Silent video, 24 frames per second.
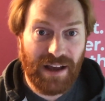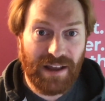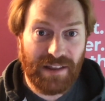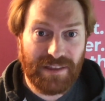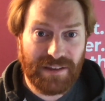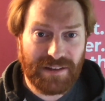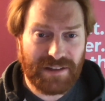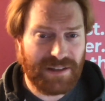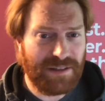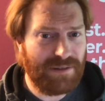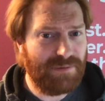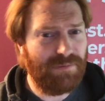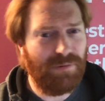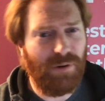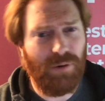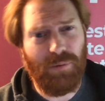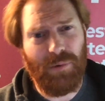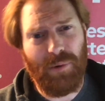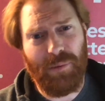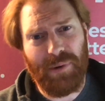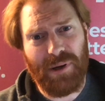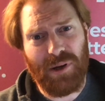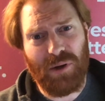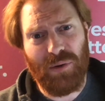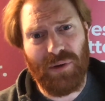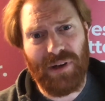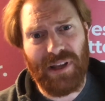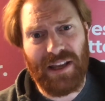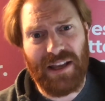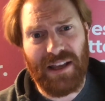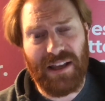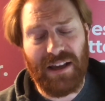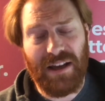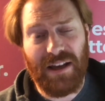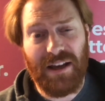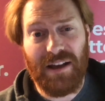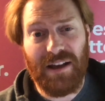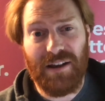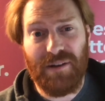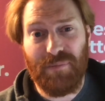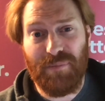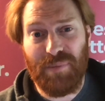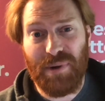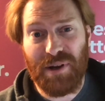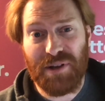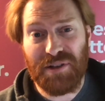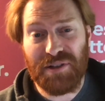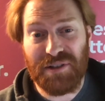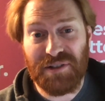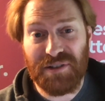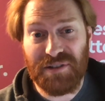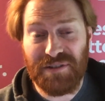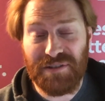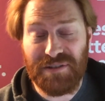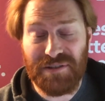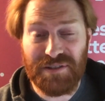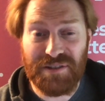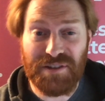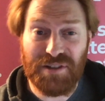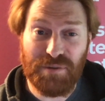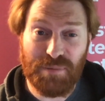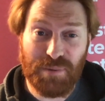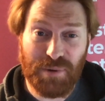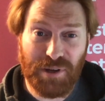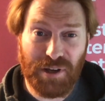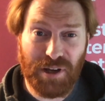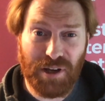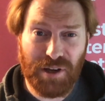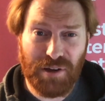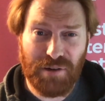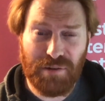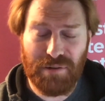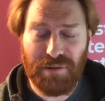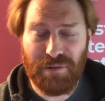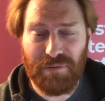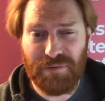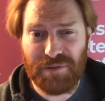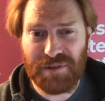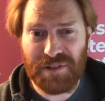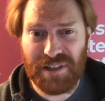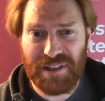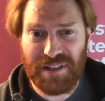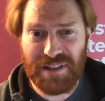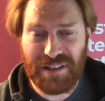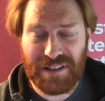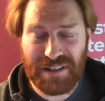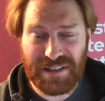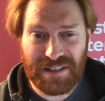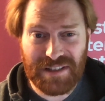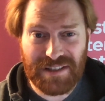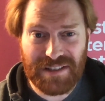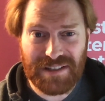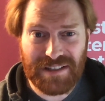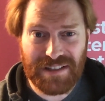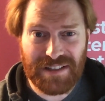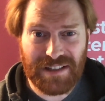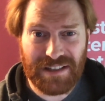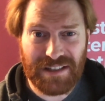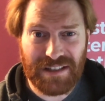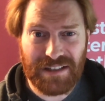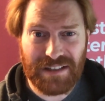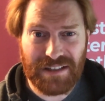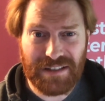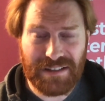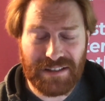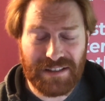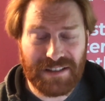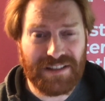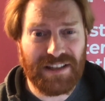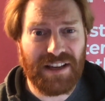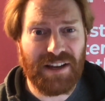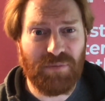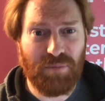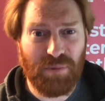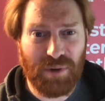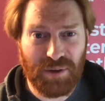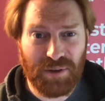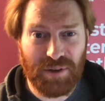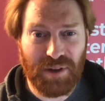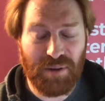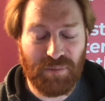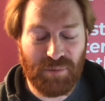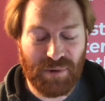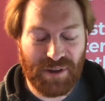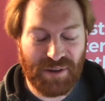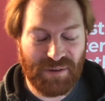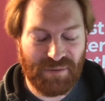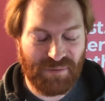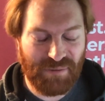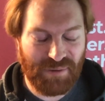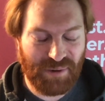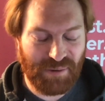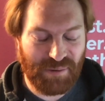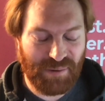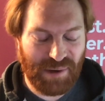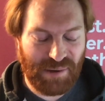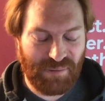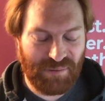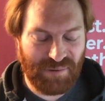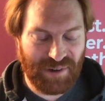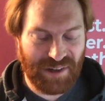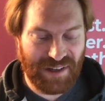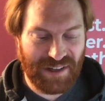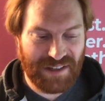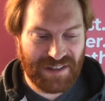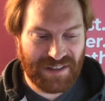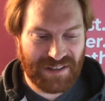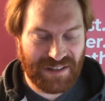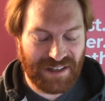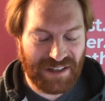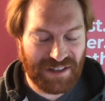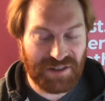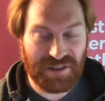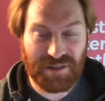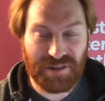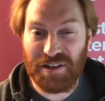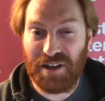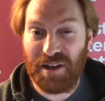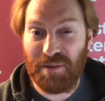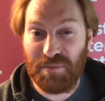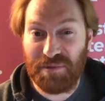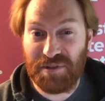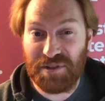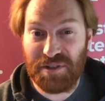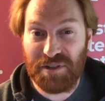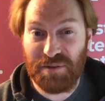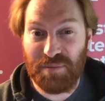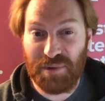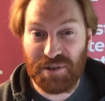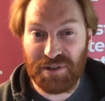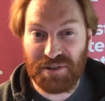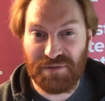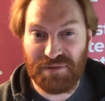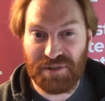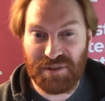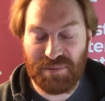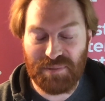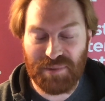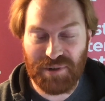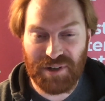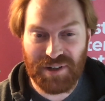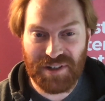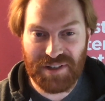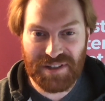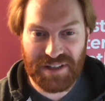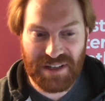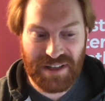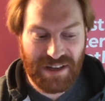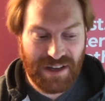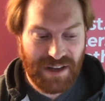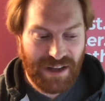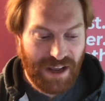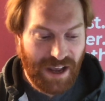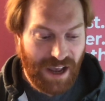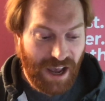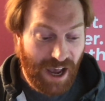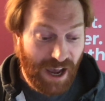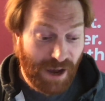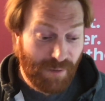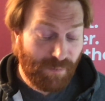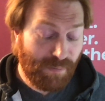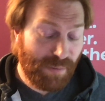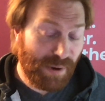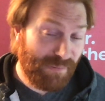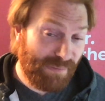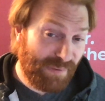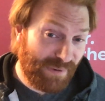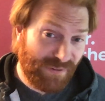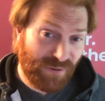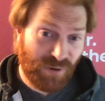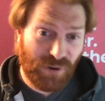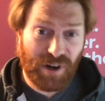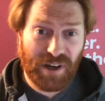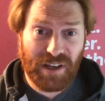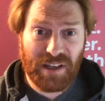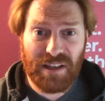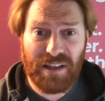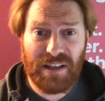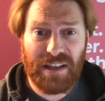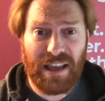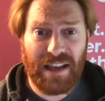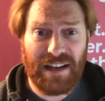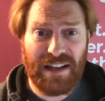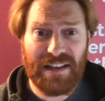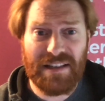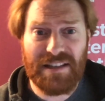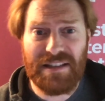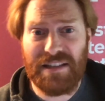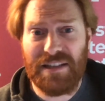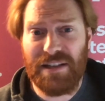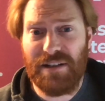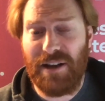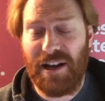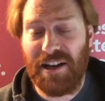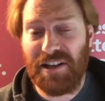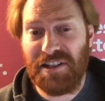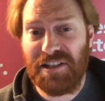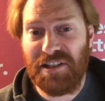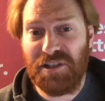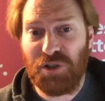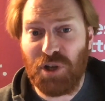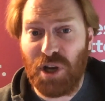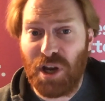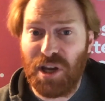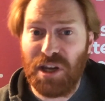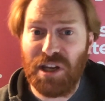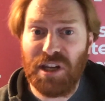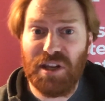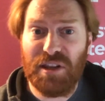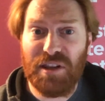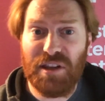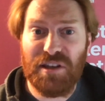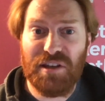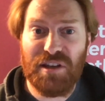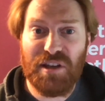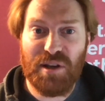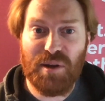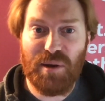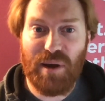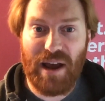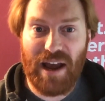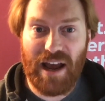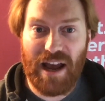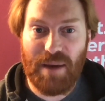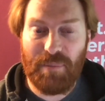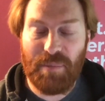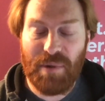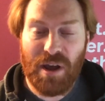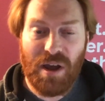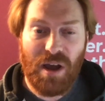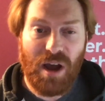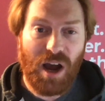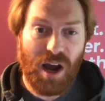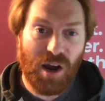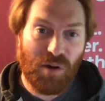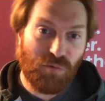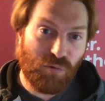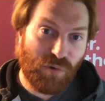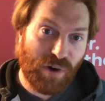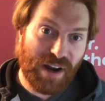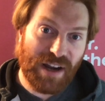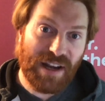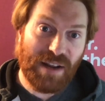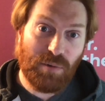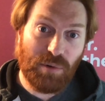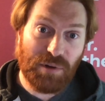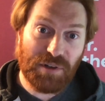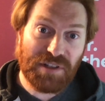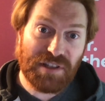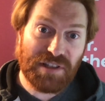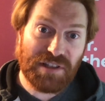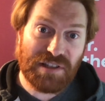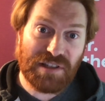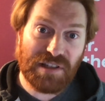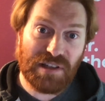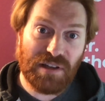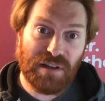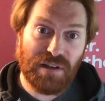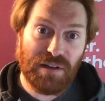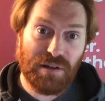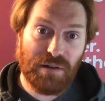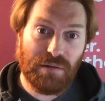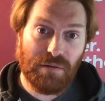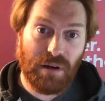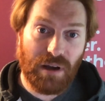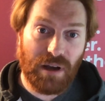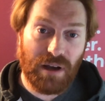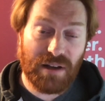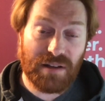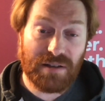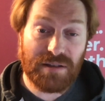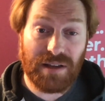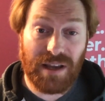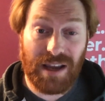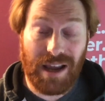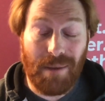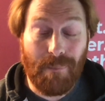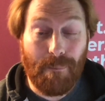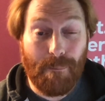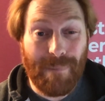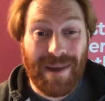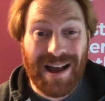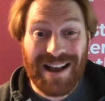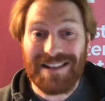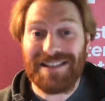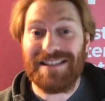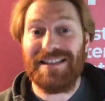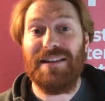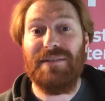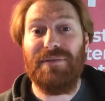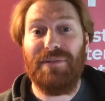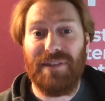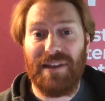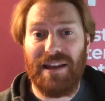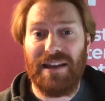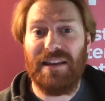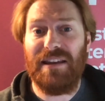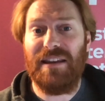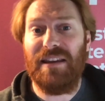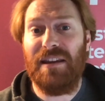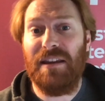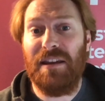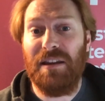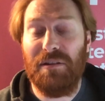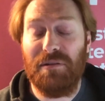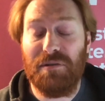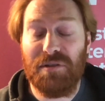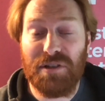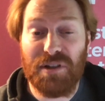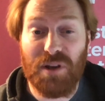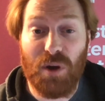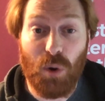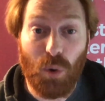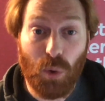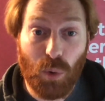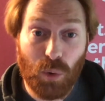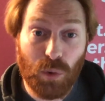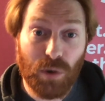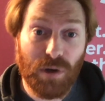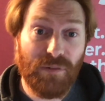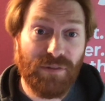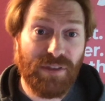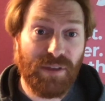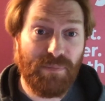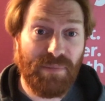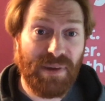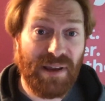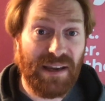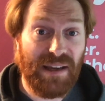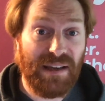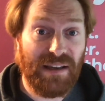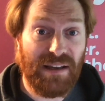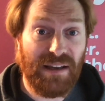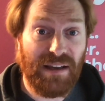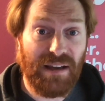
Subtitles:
This is what we're calling it version 2.0 obviously because it's the second one that we've released. That shouldn't come as too much of a surprise. But before I get into actually showing you the new app, I really wanted to say a massive thank you to all of the Pynk